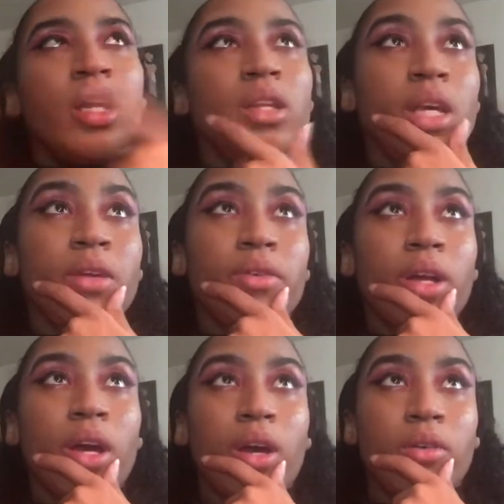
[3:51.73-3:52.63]
even
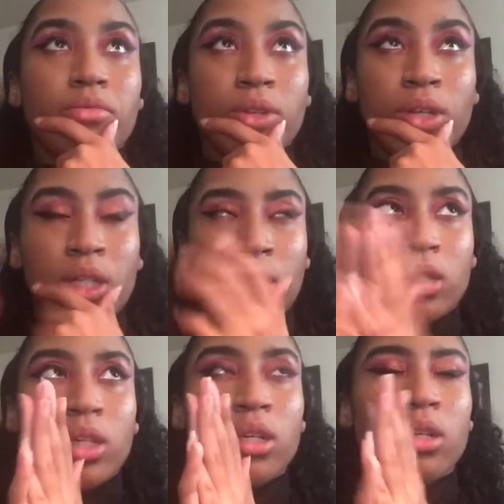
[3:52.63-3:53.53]
have like
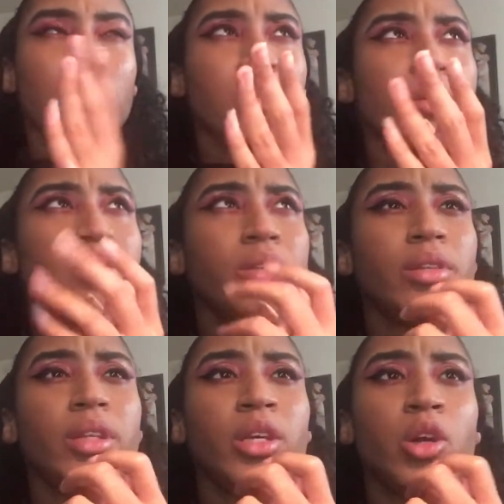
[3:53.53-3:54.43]

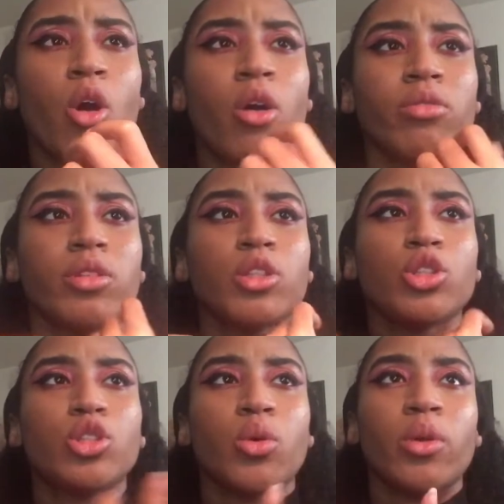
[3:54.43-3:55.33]
the off the
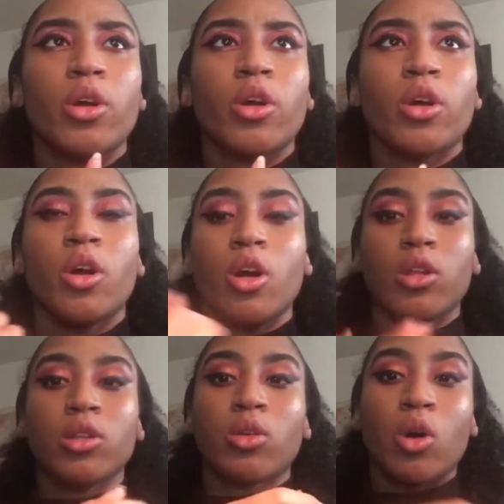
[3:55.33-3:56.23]
shoulder
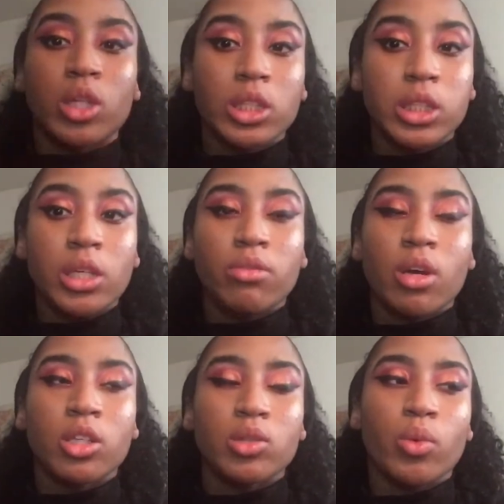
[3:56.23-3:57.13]
long sleeve
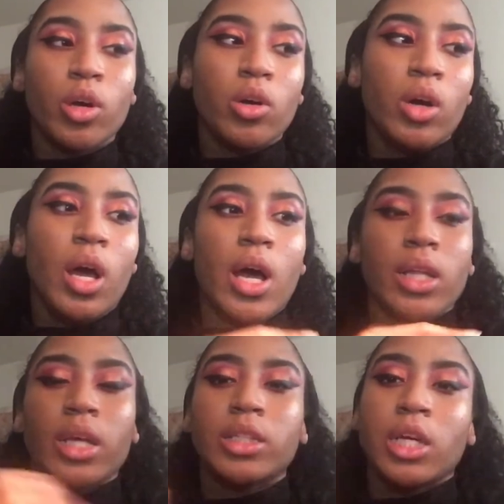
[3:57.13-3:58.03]
as well,
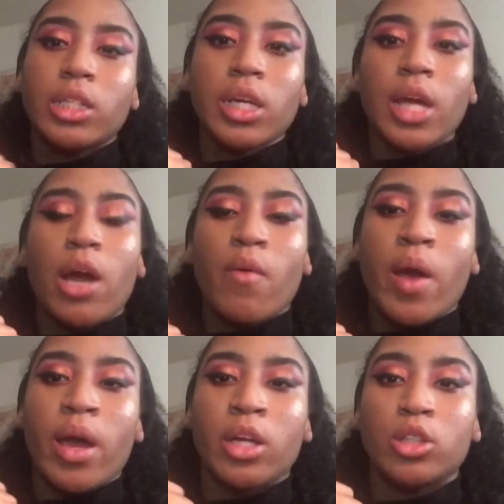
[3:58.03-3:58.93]
like just like how
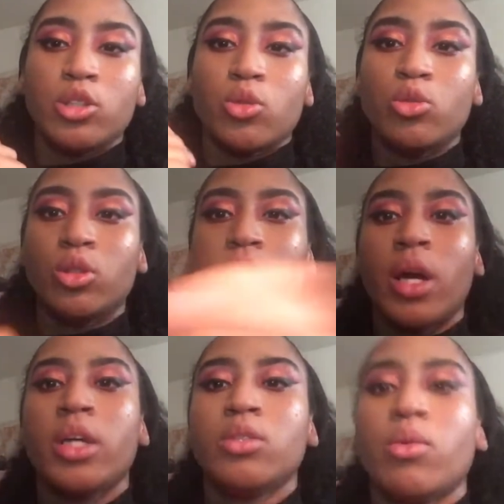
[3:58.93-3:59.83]
I showed you
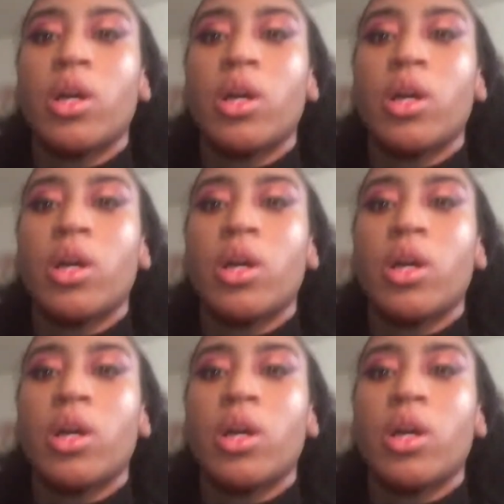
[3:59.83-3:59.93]
guys. Why